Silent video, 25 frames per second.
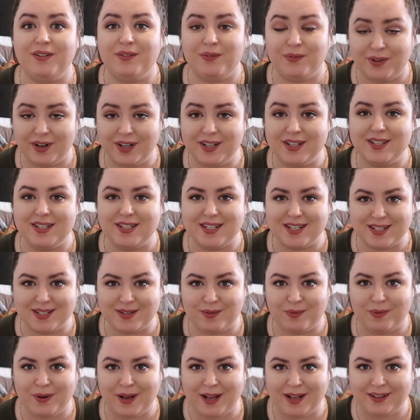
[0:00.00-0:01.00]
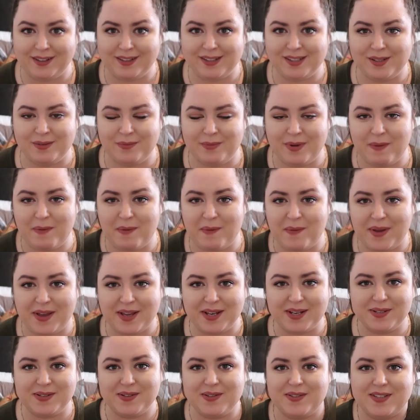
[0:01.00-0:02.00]
ones as well, so maybe we
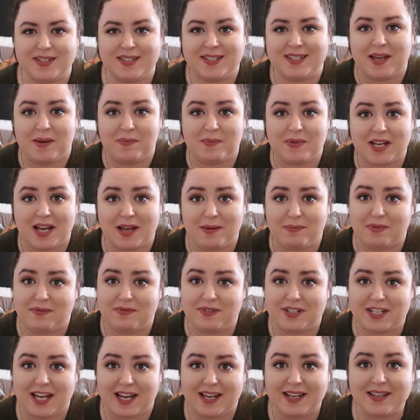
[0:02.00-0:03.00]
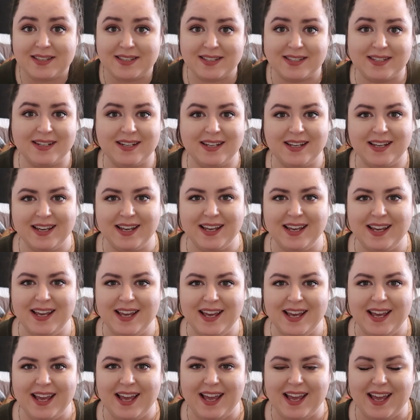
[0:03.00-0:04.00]
can do the same type of test.
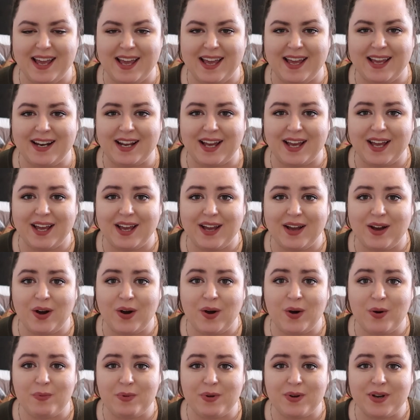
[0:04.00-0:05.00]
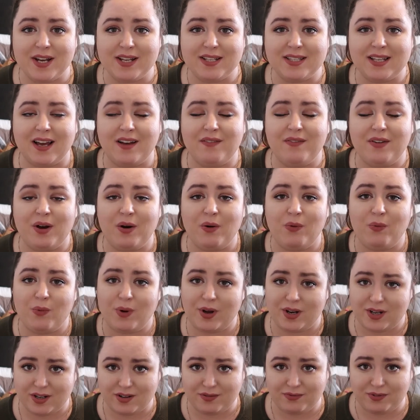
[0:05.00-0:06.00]
And I hope you guys have a
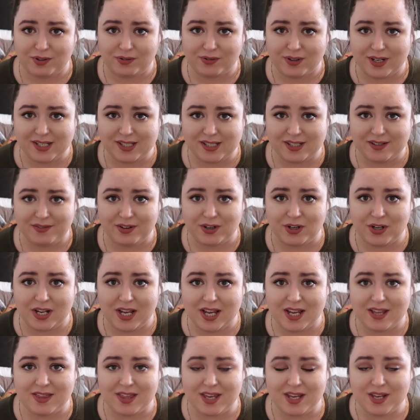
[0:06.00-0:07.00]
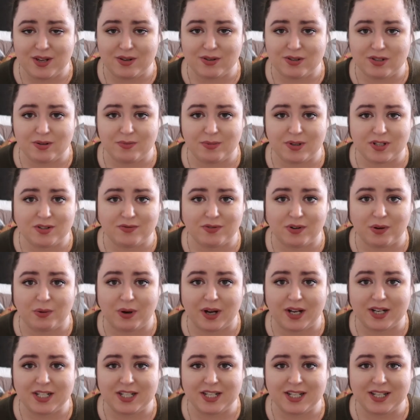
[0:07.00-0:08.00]
wonderful rest of your day. Thank you so much for
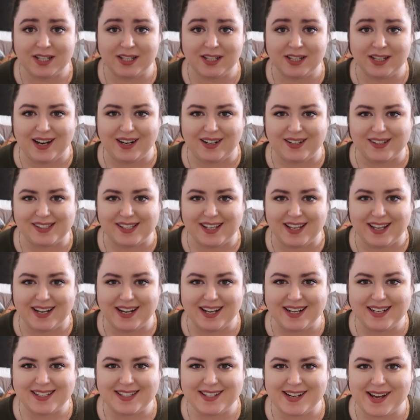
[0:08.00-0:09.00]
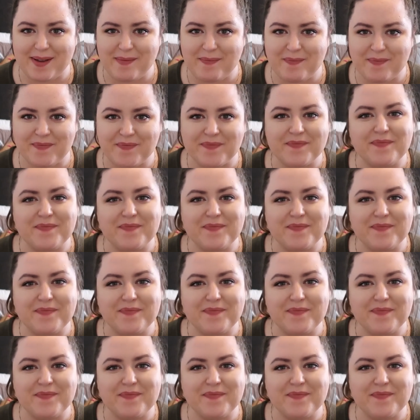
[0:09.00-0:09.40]
watching, and I'll see you next time.